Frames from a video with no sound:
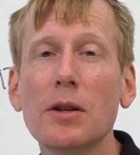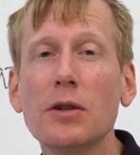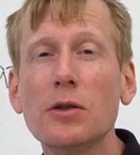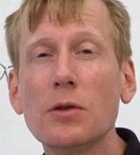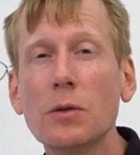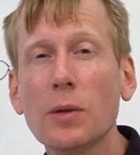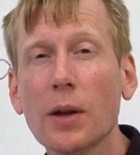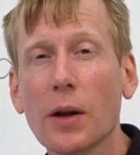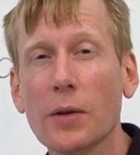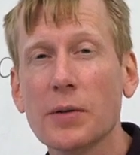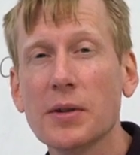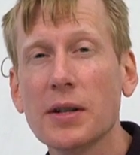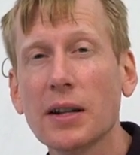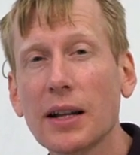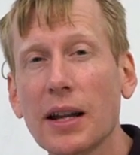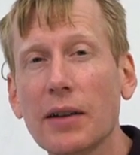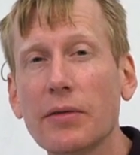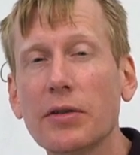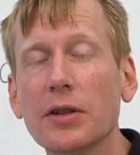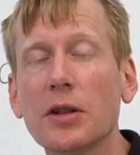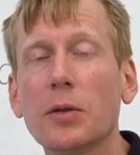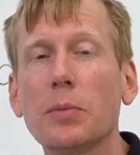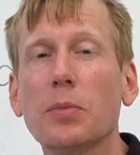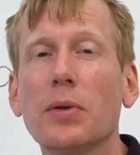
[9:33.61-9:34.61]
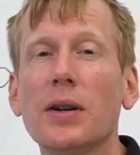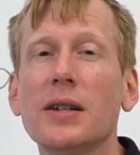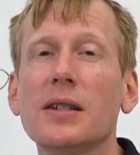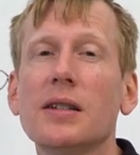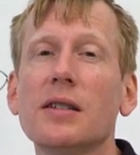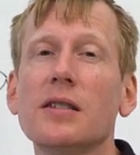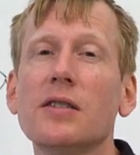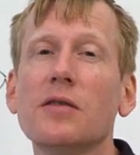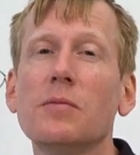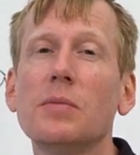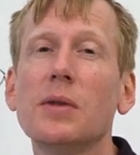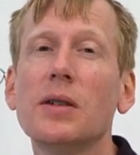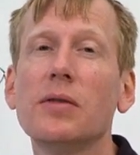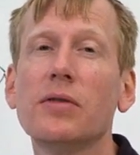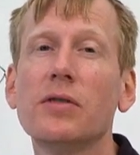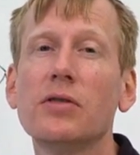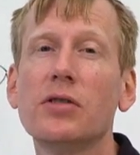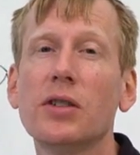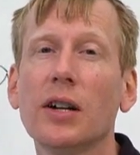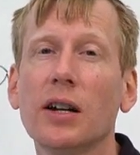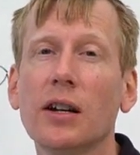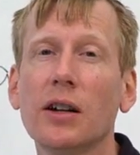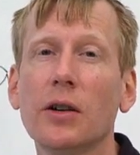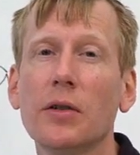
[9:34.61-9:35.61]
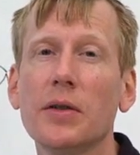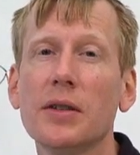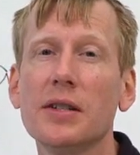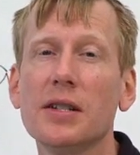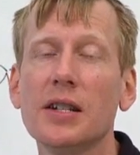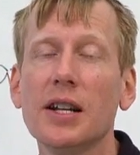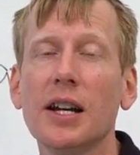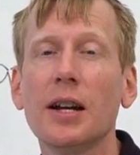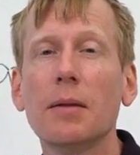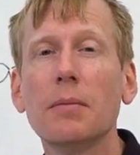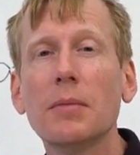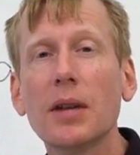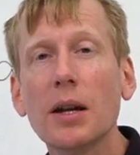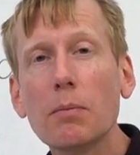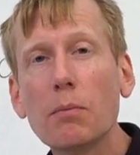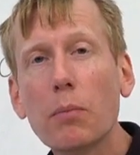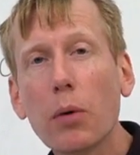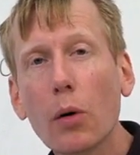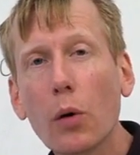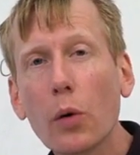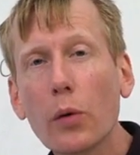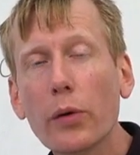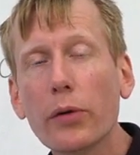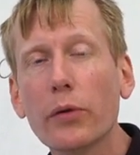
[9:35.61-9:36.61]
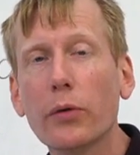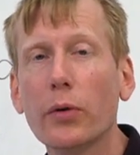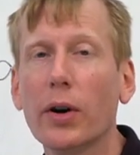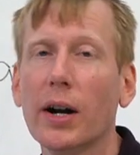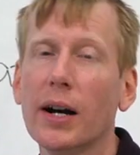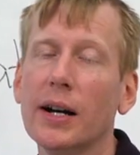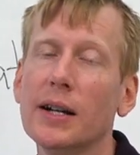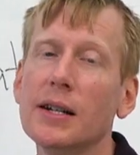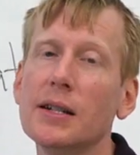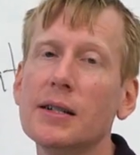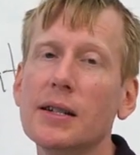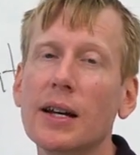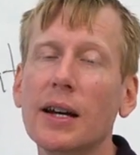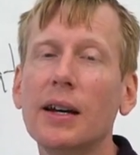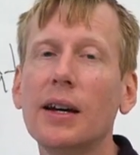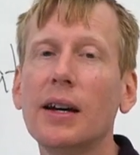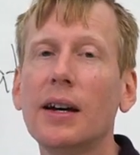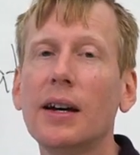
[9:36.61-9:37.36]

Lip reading: In 2011, the prices of beef and chicken are the same. They both rise.